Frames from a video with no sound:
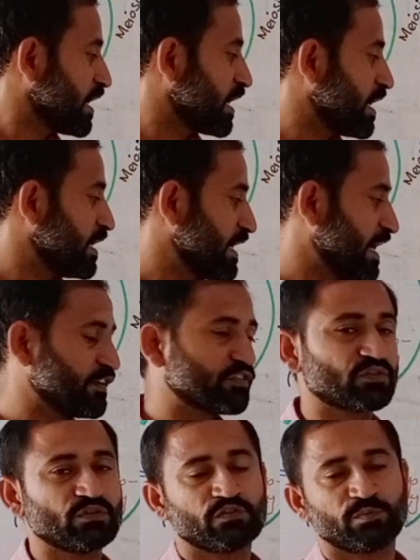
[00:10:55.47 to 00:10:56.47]
and
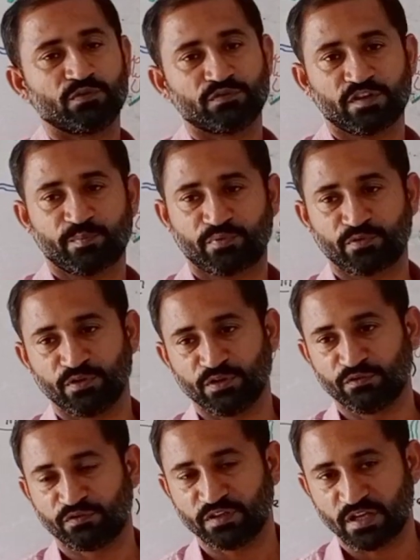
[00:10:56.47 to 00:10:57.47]
ascospores are
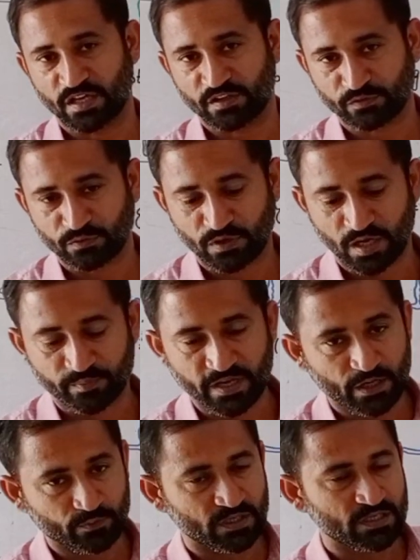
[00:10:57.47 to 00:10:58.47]
produced in ascocarp.
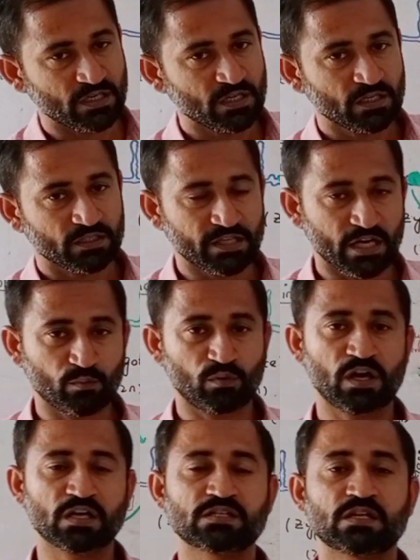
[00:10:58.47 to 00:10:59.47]
That
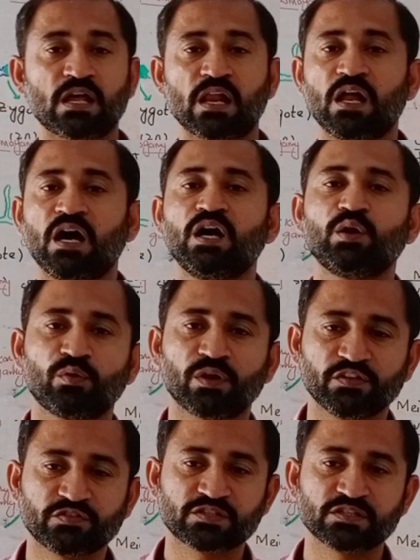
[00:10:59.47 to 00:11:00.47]
was a long
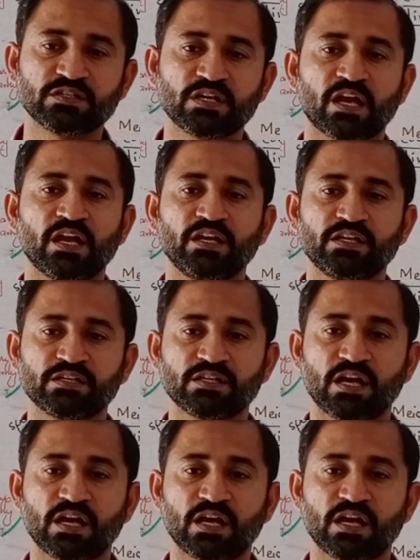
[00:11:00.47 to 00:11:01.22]
question, and